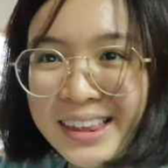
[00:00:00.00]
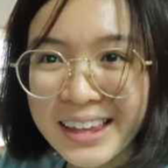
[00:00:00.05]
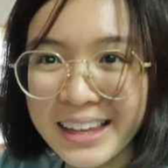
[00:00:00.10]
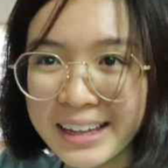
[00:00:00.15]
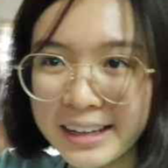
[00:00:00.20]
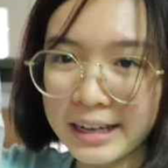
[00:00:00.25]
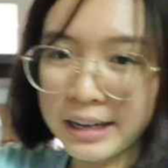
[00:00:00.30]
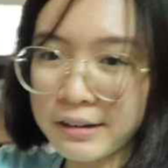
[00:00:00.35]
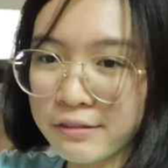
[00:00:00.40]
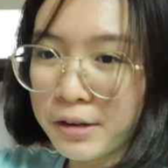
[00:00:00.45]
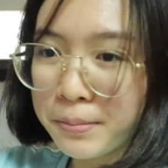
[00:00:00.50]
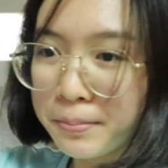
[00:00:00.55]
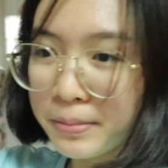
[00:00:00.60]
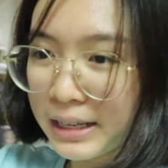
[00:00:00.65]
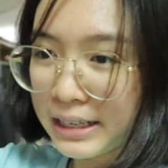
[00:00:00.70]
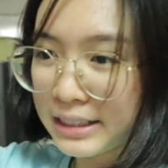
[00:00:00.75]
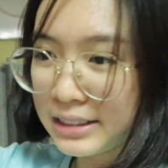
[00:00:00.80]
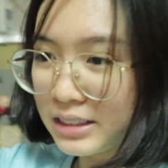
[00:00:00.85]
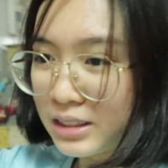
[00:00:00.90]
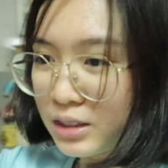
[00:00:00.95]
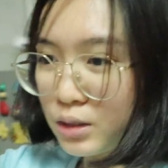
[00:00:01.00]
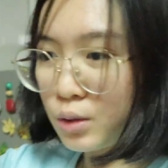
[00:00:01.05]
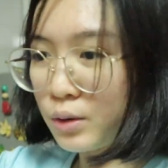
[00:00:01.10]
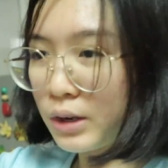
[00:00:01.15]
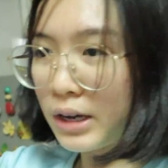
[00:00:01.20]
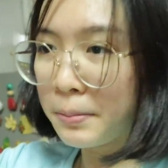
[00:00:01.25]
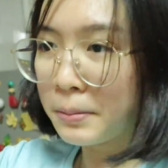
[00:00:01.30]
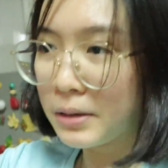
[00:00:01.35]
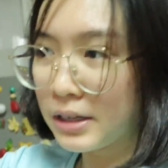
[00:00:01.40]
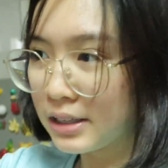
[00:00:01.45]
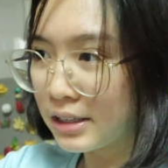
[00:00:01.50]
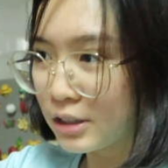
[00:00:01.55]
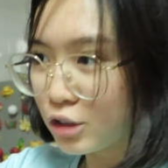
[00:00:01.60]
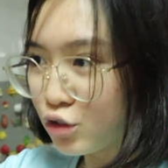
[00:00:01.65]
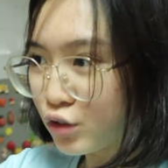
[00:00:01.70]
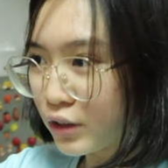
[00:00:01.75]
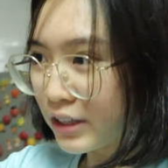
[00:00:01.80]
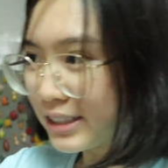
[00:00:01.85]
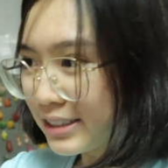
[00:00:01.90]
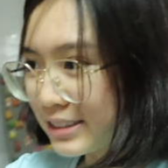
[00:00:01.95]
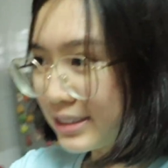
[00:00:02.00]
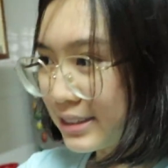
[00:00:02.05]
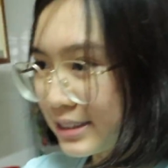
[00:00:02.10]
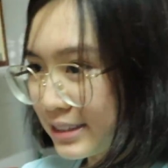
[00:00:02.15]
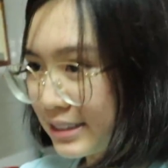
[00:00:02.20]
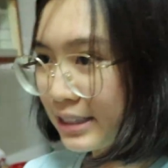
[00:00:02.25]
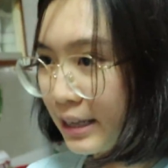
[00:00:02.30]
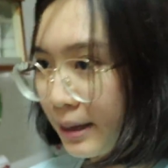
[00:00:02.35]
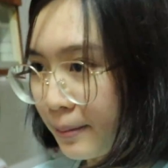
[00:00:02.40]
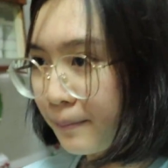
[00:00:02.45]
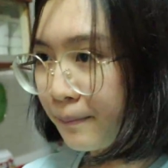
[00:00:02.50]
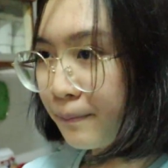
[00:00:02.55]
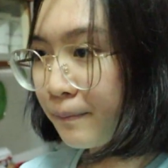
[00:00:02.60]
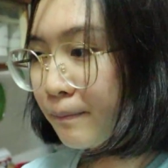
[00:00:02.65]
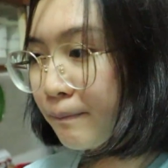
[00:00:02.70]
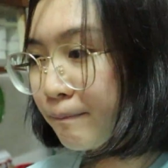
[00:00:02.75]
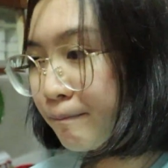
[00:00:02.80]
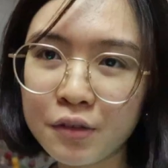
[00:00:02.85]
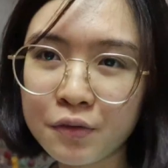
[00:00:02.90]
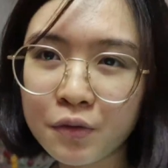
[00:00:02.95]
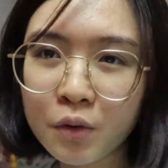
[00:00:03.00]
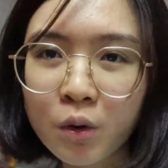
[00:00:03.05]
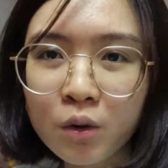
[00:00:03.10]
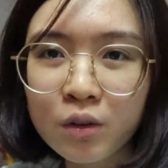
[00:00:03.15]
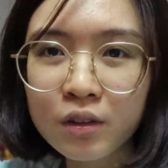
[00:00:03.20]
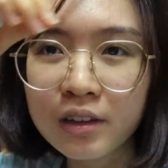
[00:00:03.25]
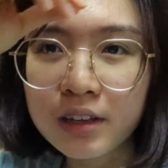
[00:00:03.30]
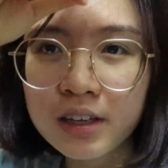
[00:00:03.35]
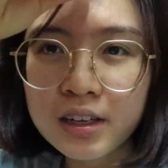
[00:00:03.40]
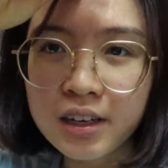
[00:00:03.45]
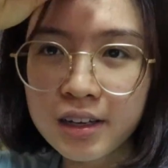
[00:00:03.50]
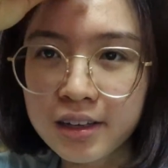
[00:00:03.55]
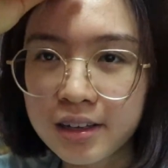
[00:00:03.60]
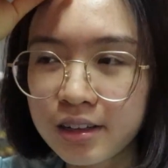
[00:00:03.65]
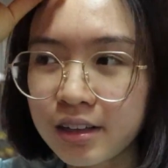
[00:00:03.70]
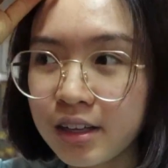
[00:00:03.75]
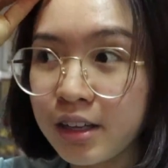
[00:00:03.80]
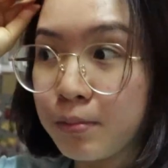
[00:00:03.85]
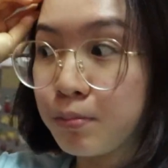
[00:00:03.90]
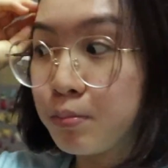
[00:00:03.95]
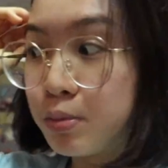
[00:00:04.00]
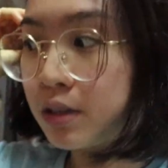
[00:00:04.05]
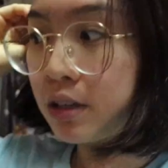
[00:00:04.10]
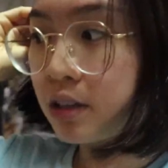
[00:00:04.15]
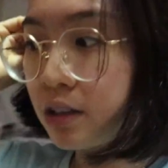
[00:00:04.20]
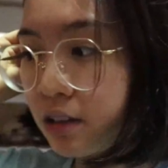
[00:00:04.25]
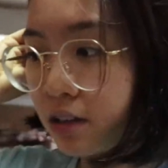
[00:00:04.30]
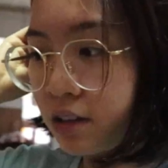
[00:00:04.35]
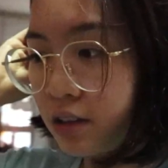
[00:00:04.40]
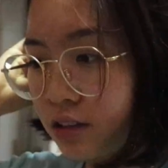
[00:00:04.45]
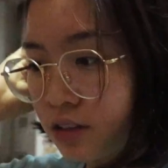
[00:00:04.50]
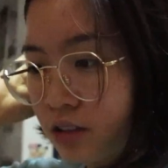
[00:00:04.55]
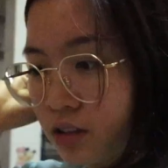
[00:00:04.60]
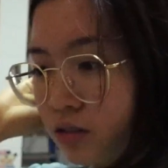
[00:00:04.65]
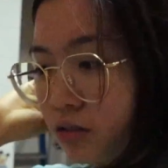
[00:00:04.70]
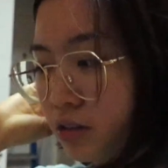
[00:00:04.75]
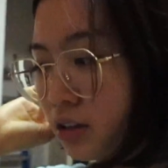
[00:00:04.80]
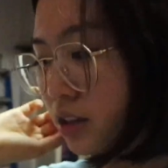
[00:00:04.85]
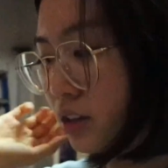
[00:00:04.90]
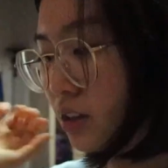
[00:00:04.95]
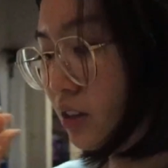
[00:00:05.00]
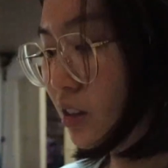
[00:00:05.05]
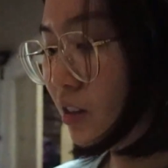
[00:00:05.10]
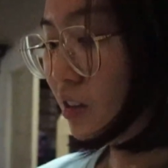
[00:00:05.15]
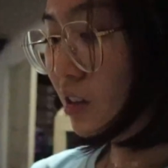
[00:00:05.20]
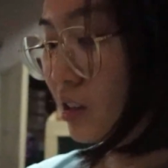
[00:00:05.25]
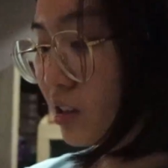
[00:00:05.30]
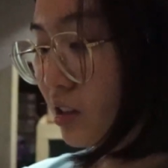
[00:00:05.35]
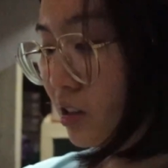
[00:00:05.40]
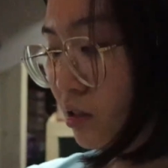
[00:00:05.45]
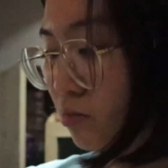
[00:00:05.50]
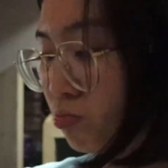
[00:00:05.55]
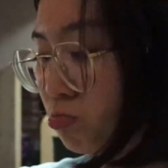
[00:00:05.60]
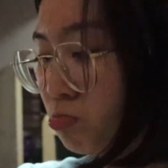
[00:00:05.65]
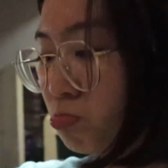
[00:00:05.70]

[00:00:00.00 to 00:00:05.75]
one hundred plus, so I'm gonna drink some. If only I can eat peanuts. Look at this.